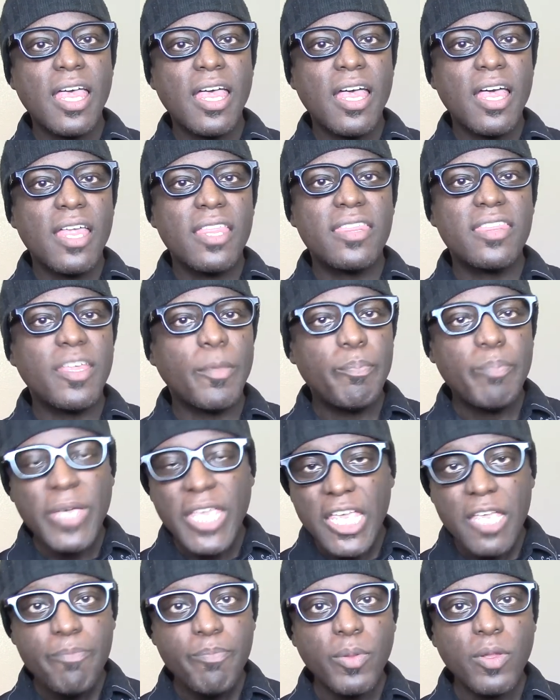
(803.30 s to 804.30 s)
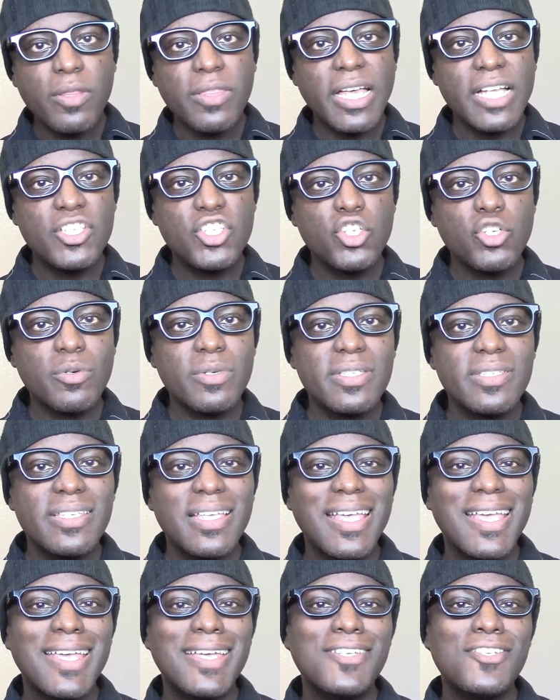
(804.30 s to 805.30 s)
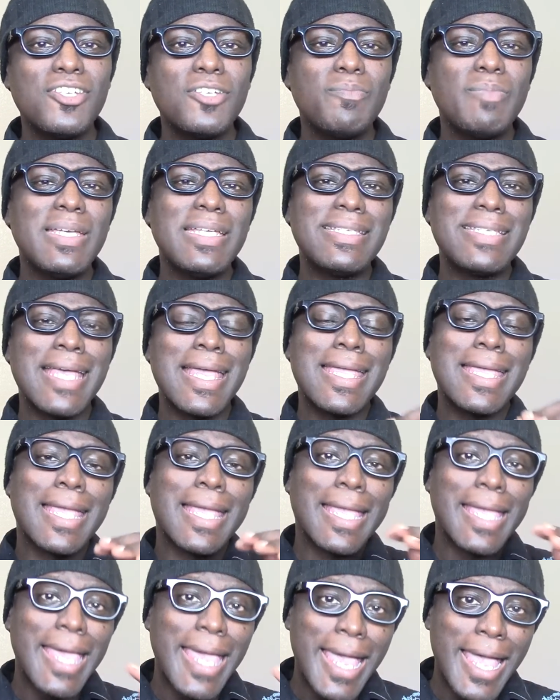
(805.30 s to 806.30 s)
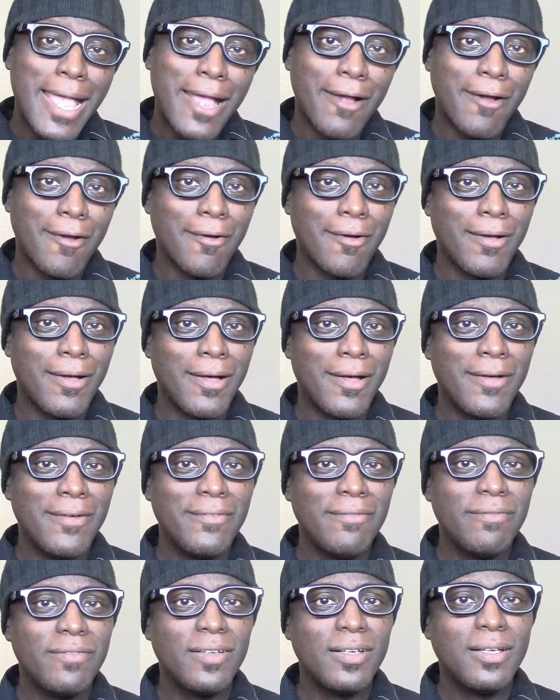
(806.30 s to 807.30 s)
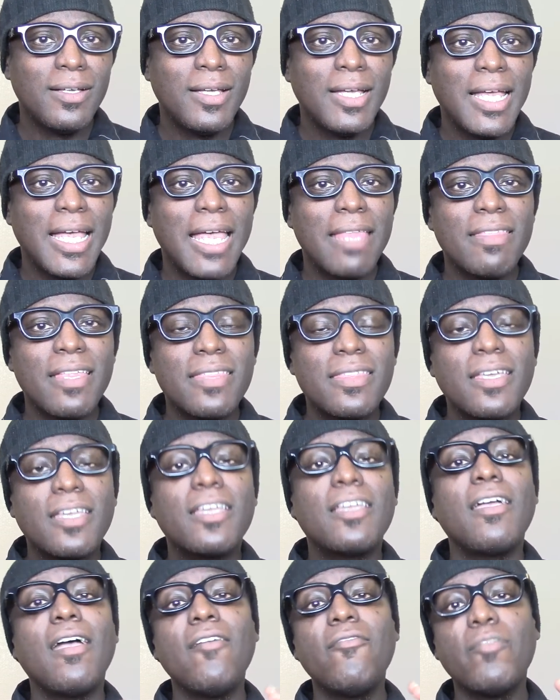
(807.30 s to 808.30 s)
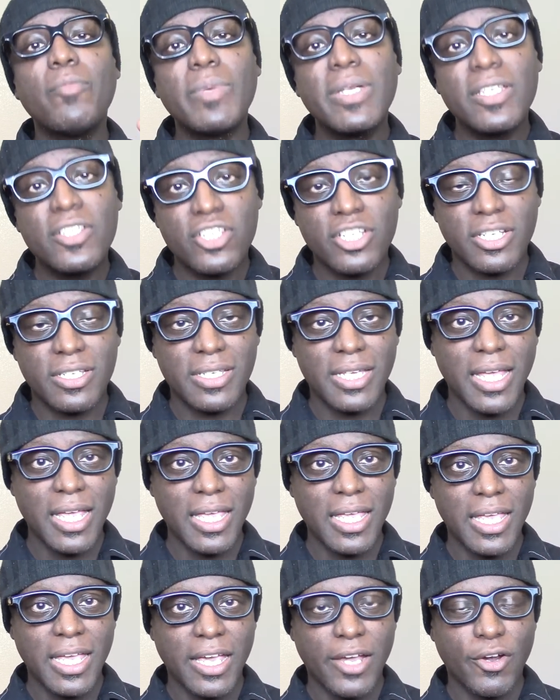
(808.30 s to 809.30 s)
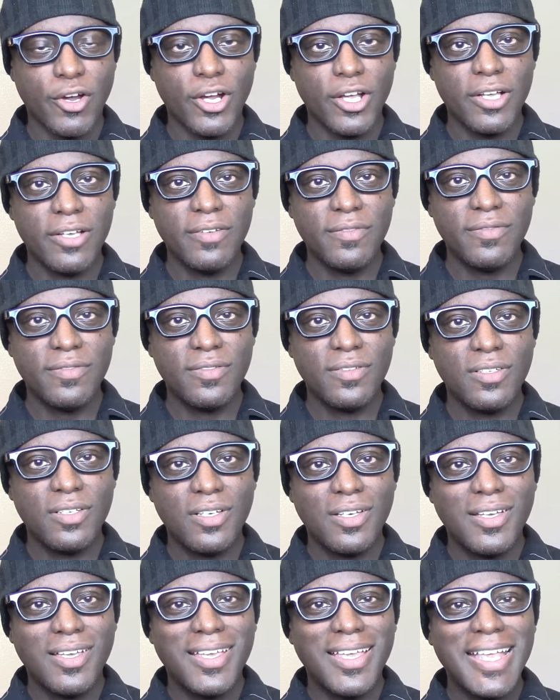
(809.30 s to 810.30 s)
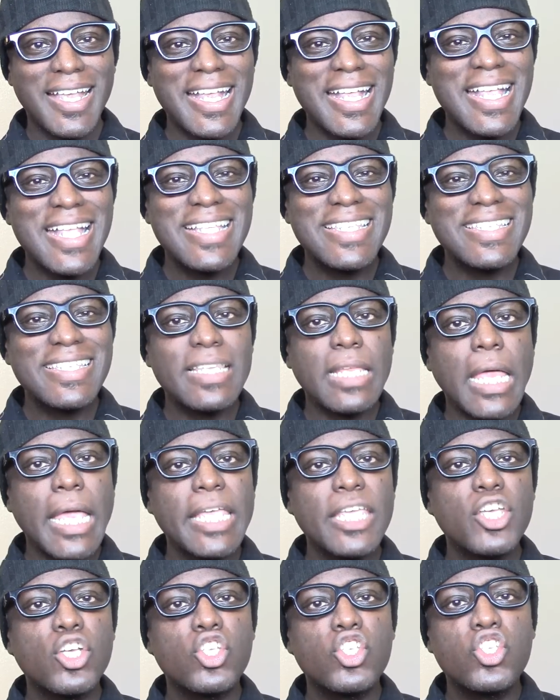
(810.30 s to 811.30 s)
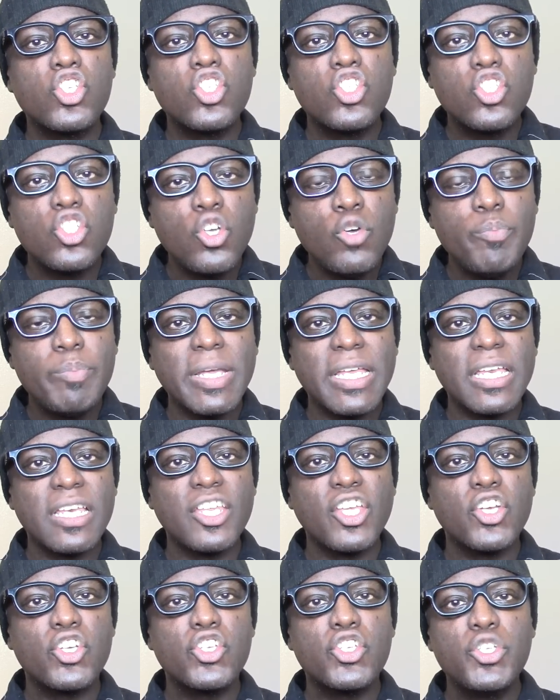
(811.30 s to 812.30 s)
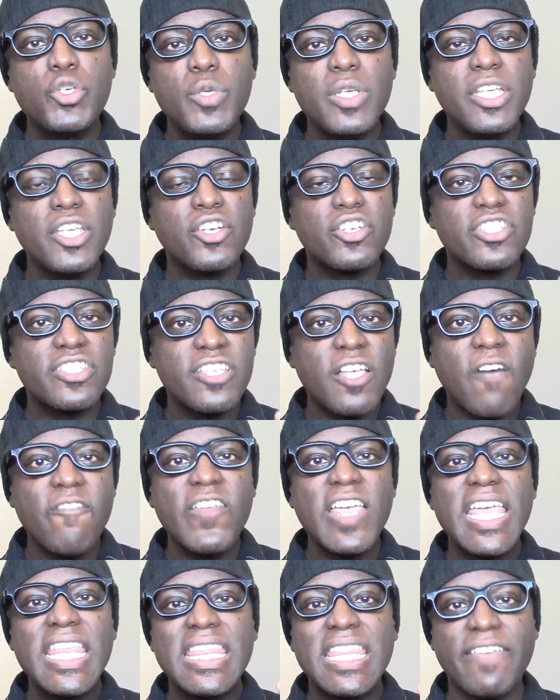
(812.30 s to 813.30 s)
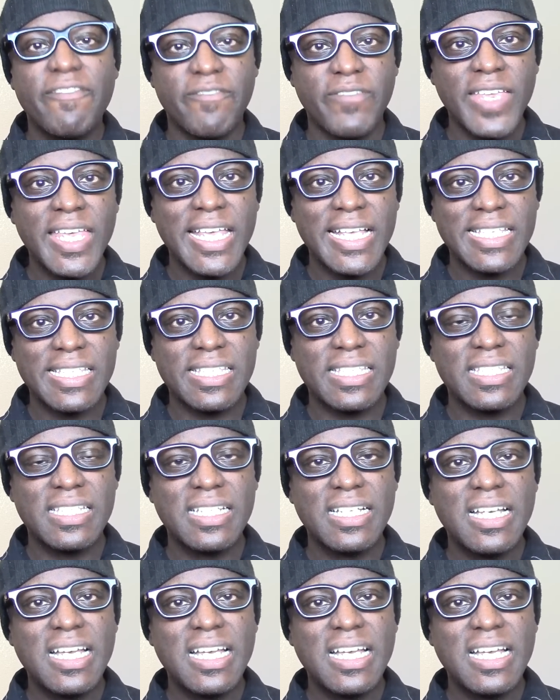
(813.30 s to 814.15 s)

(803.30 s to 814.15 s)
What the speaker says: The people that you're saying should be taken care of and that the government should take care of, it's like you're stupid and you're shooting yourself in the face.